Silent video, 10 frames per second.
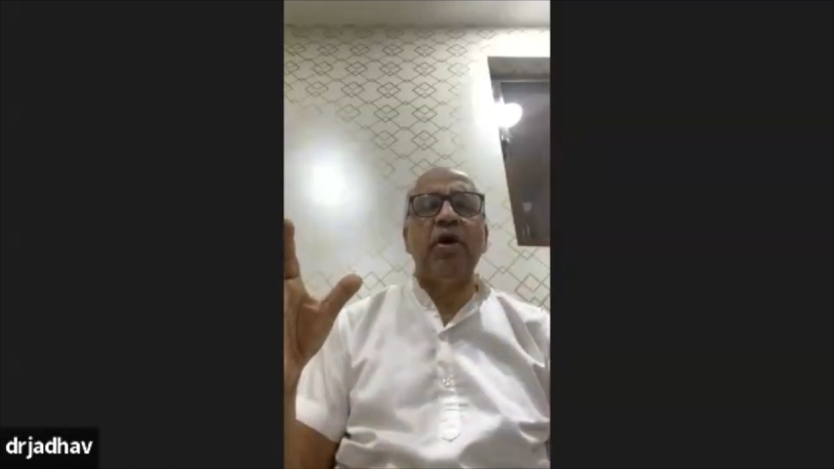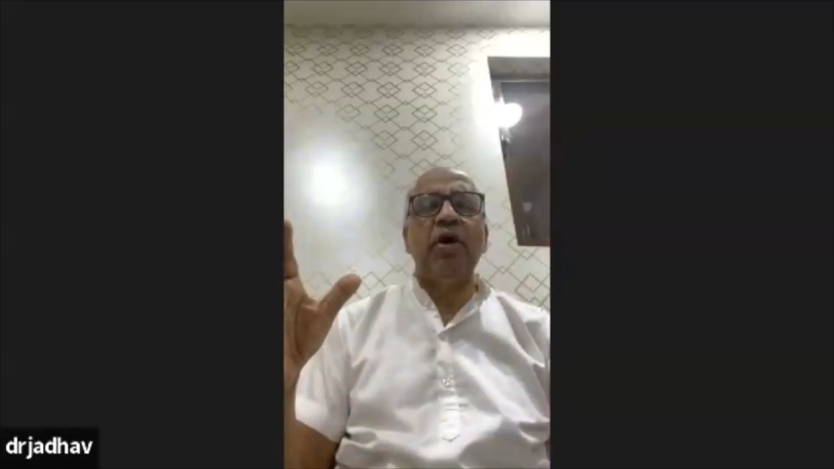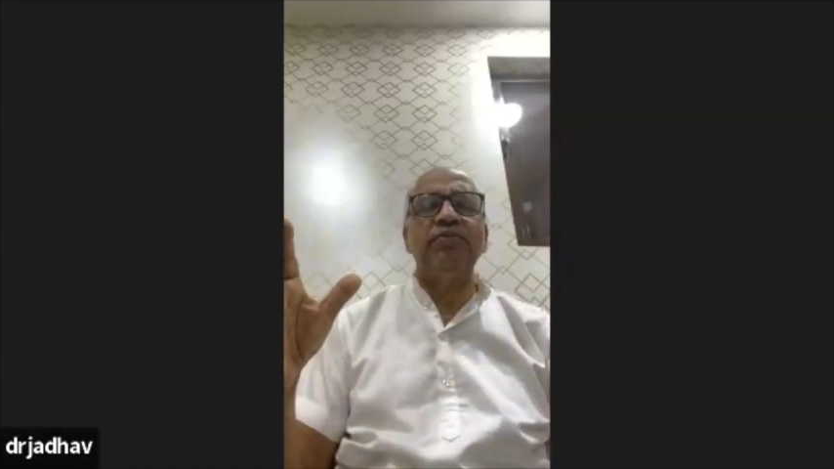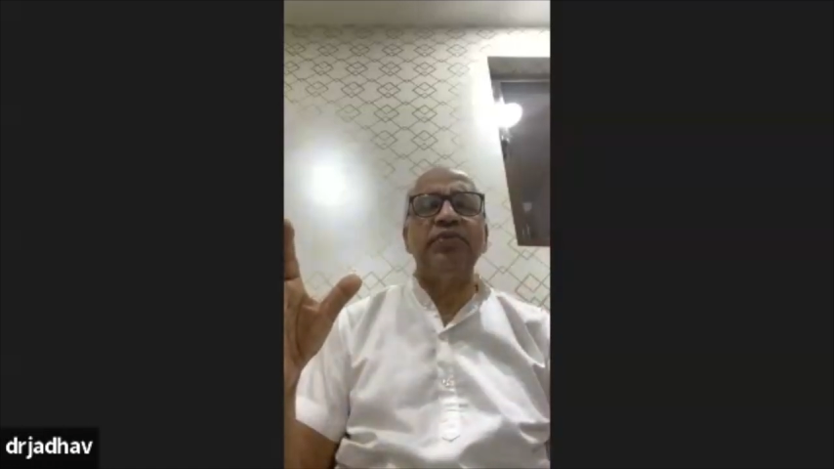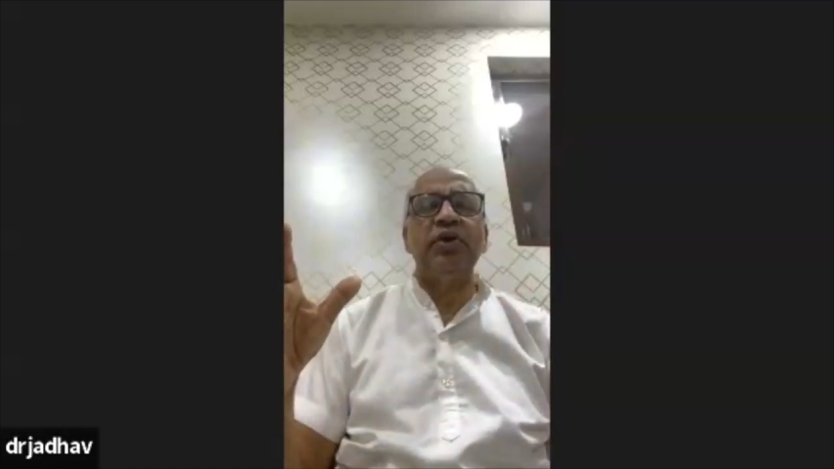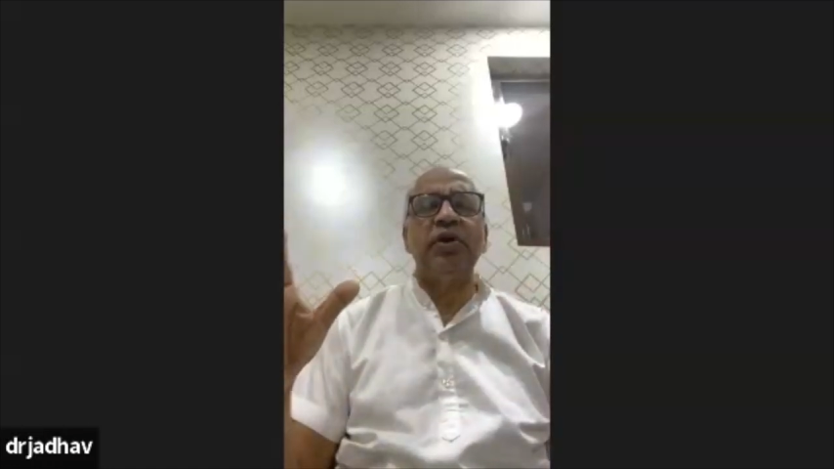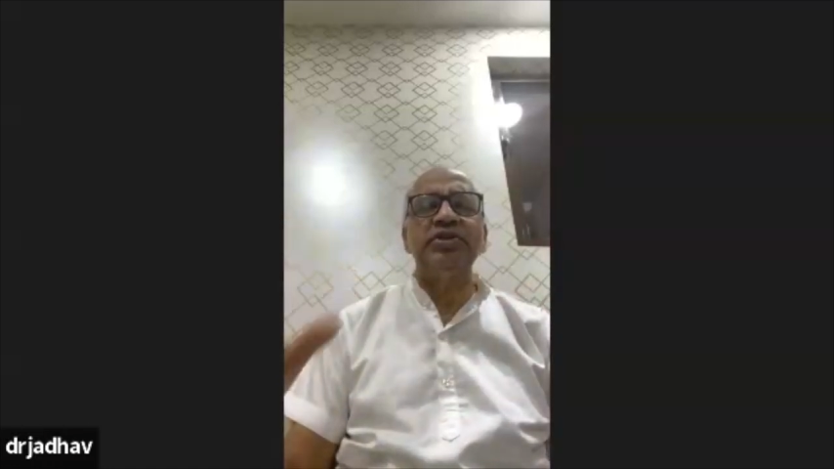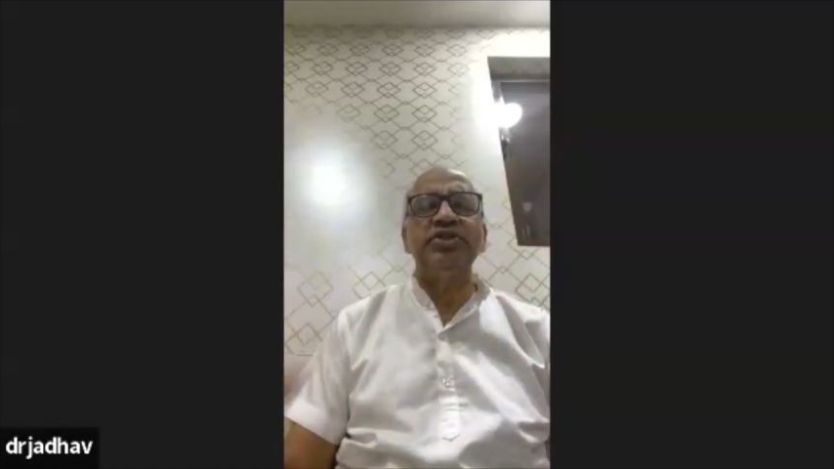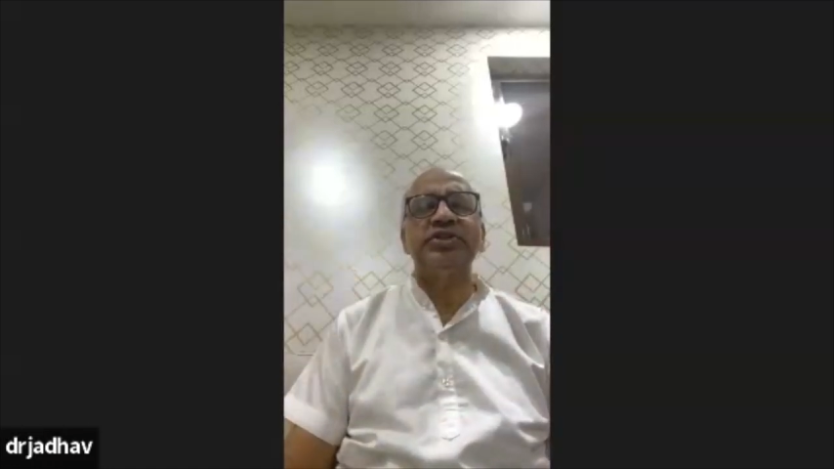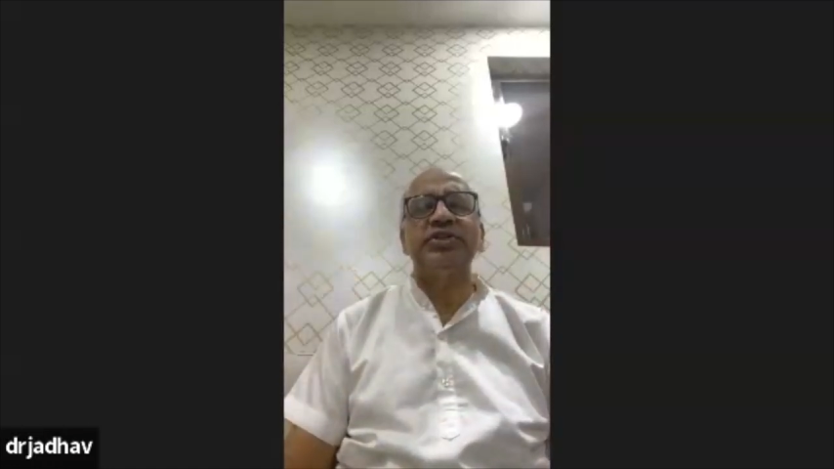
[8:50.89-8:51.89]
of the
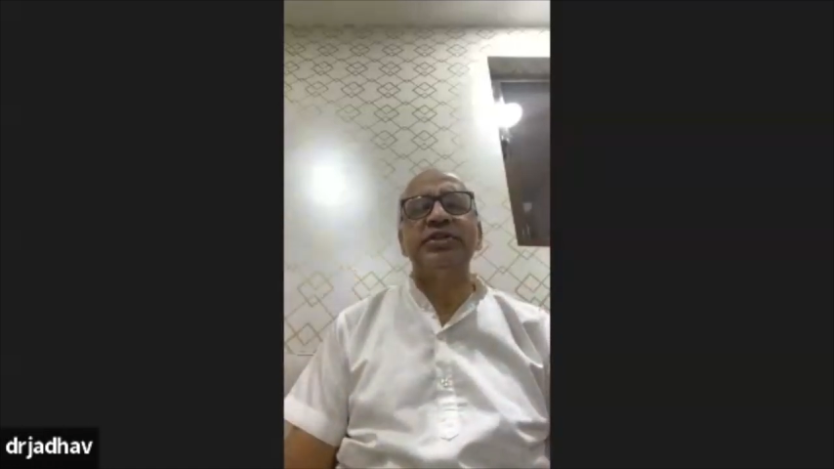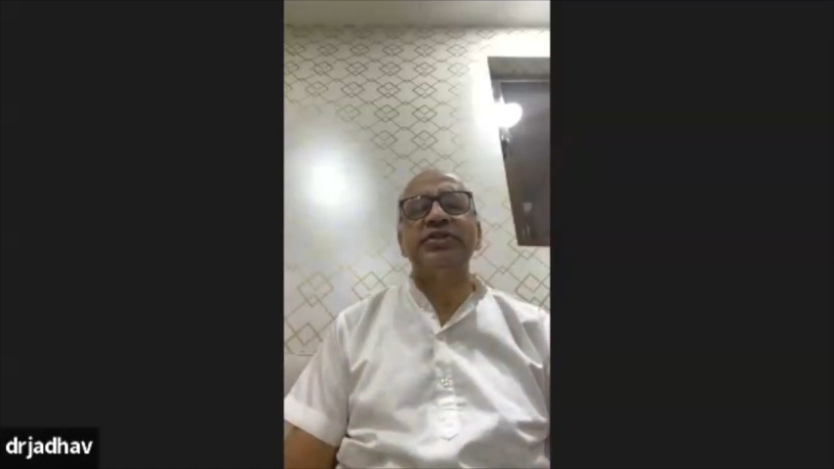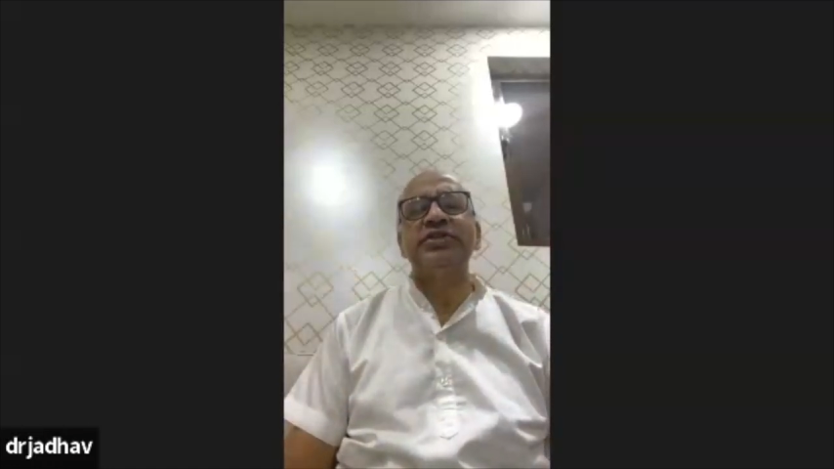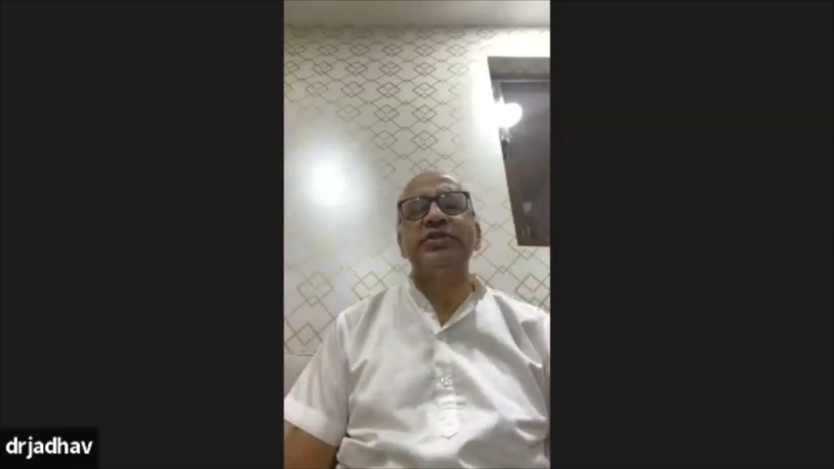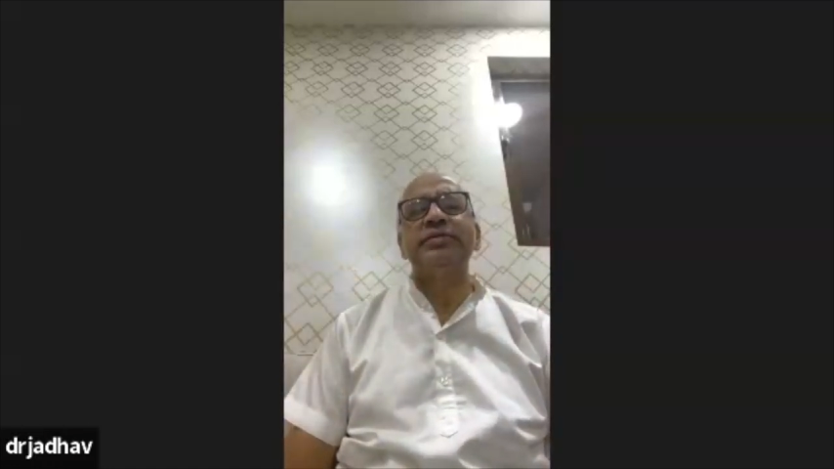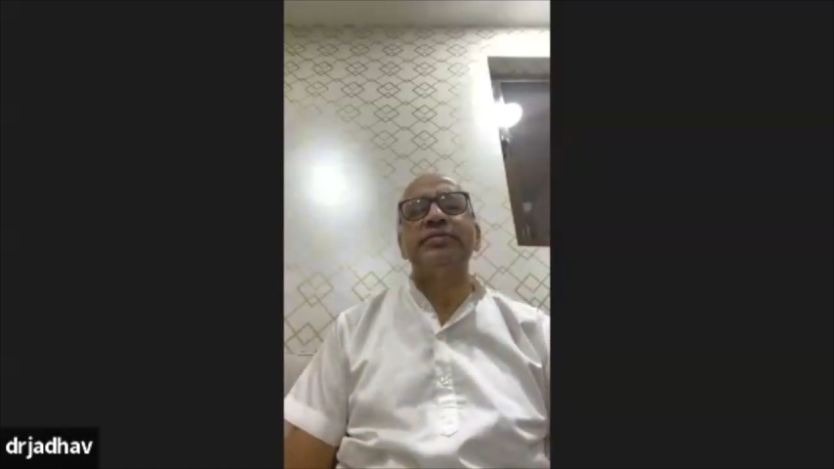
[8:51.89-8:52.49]
consciousness.